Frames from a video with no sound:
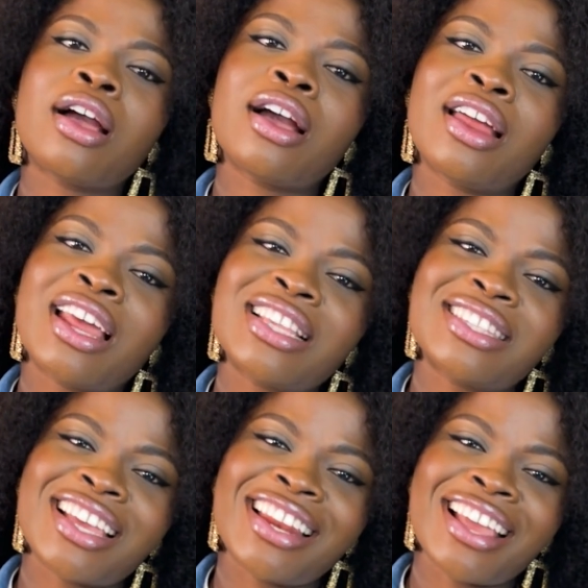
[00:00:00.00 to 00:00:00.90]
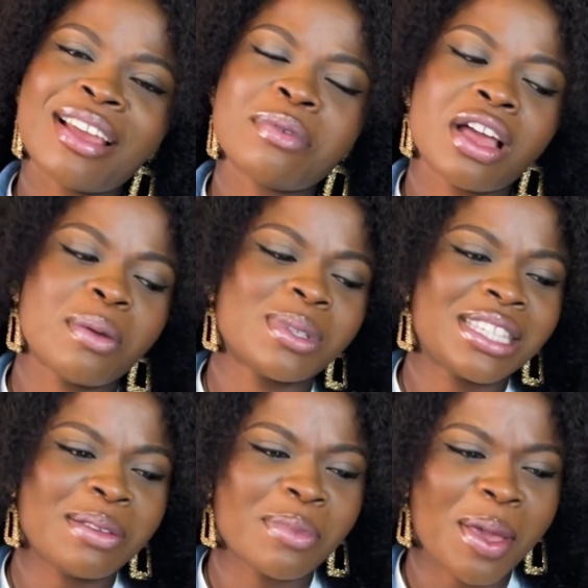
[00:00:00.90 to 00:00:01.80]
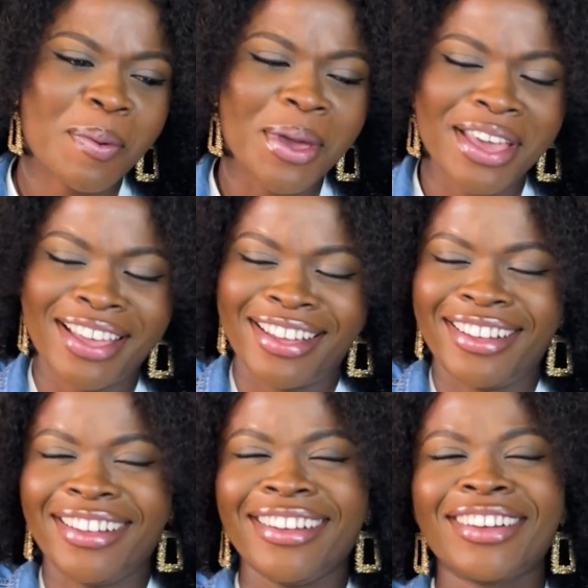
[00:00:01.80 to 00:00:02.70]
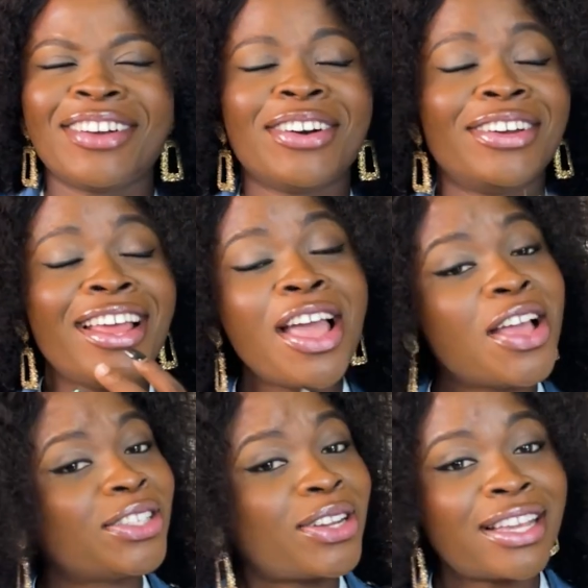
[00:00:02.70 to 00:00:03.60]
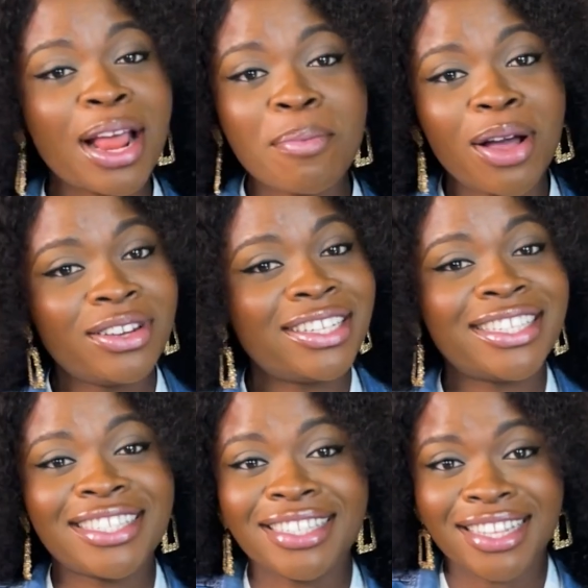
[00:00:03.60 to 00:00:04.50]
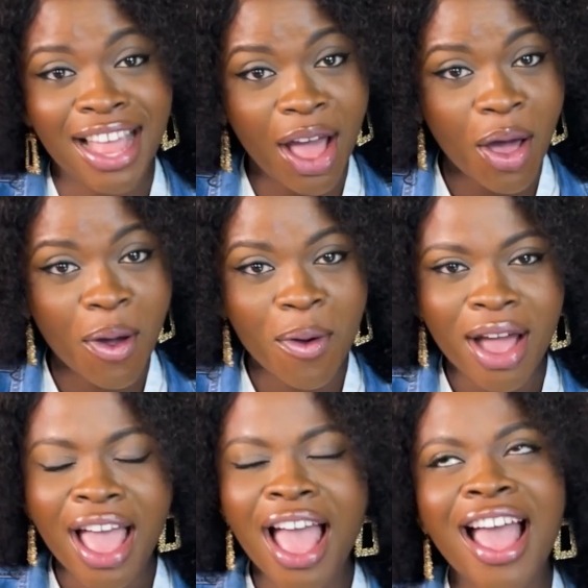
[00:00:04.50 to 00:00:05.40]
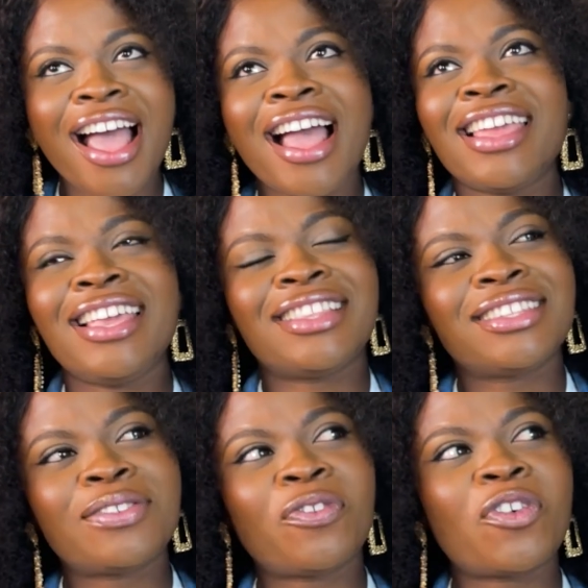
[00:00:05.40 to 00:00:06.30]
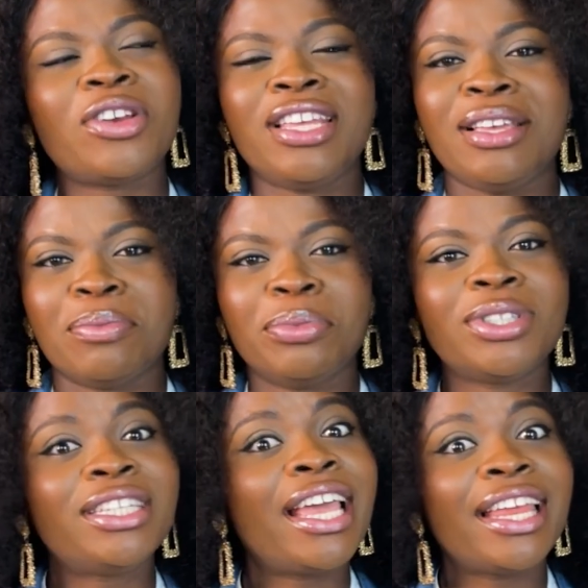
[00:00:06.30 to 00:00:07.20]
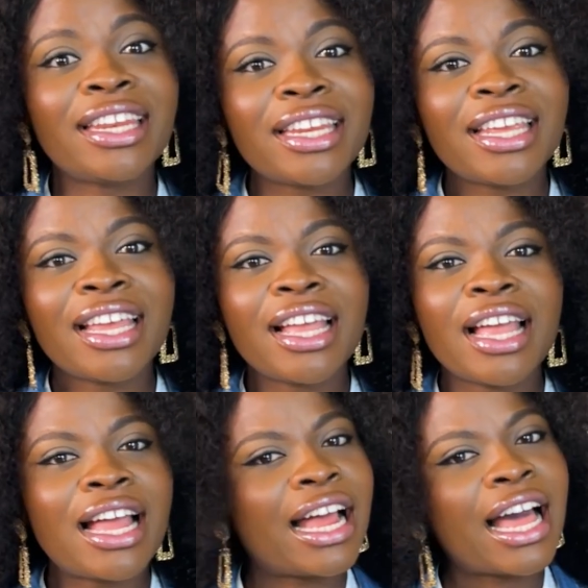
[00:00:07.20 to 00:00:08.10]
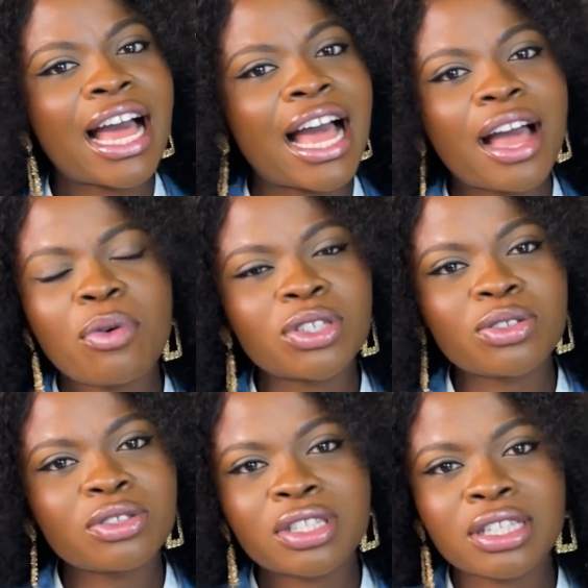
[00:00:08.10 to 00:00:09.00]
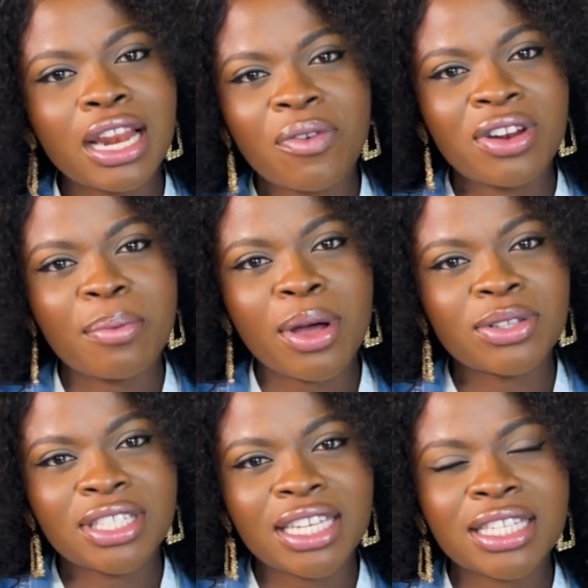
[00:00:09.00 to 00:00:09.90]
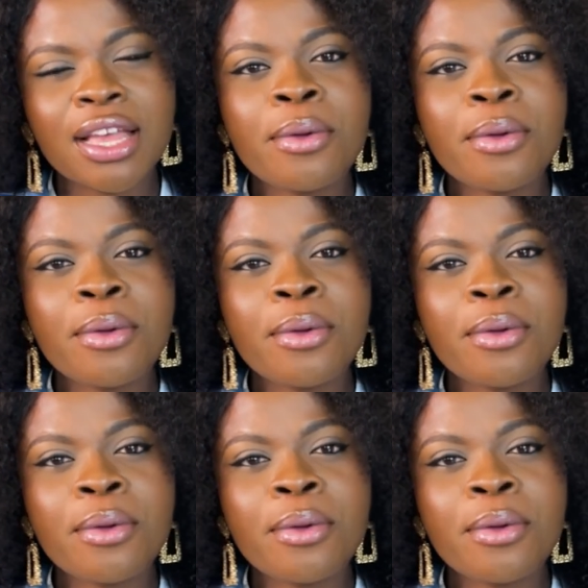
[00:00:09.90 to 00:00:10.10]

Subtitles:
And I said, I'm seeing my God, talking about it now, it's funny, but then I wasn't laughing about it.